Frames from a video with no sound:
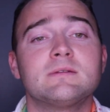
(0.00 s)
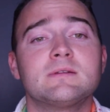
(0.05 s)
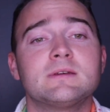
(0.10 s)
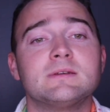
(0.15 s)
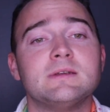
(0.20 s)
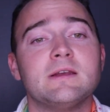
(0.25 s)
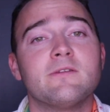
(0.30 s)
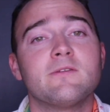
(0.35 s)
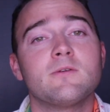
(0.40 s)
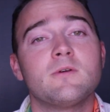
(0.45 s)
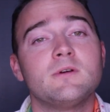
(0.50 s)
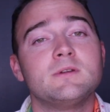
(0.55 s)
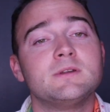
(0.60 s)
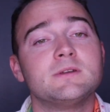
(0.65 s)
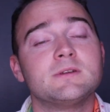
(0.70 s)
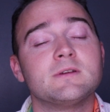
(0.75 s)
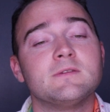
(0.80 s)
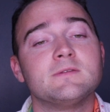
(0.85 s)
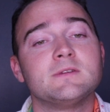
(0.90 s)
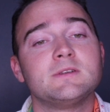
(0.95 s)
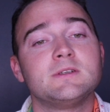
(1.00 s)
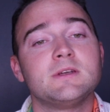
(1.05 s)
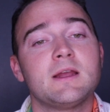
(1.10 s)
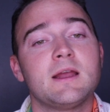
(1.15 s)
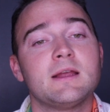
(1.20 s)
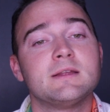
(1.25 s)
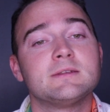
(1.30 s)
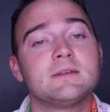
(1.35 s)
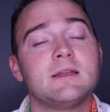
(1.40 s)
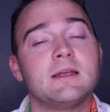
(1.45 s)
Because everyone deserves a
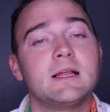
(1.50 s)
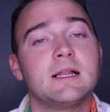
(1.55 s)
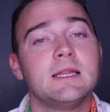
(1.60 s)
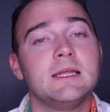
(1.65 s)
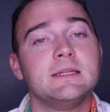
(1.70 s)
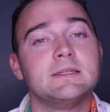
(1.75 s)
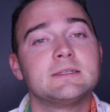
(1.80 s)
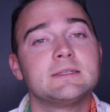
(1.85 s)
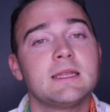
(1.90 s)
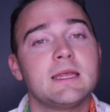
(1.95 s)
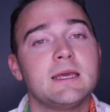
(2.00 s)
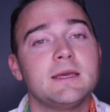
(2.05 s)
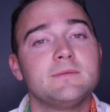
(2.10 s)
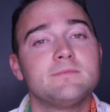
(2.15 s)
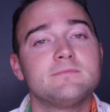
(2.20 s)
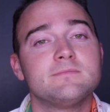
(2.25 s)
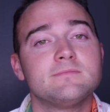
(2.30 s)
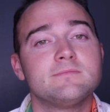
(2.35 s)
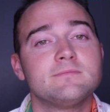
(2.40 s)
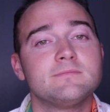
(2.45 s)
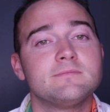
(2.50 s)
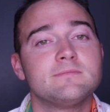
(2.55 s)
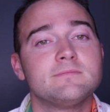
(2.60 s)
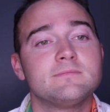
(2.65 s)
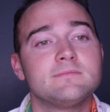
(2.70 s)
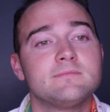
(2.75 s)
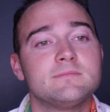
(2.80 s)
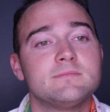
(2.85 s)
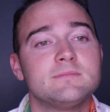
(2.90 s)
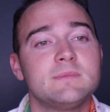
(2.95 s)
chance and a clean slate.
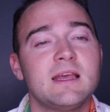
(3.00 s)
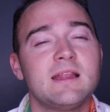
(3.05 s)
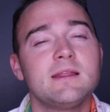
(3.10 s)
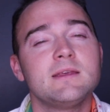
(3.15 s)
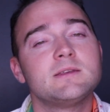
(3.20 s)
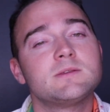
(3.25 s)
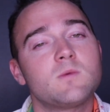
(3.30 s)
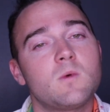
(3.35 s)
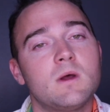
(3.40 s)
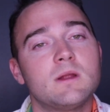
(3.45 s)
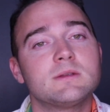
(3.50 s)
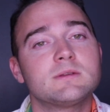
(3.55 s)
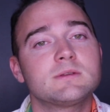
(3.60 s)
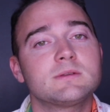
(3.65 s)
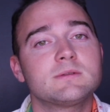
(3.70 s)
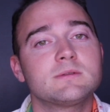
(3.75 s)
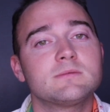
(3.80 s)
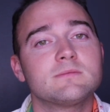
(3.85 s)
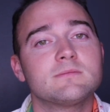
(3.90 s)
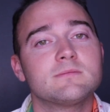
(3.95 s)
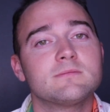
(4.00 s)
At least once.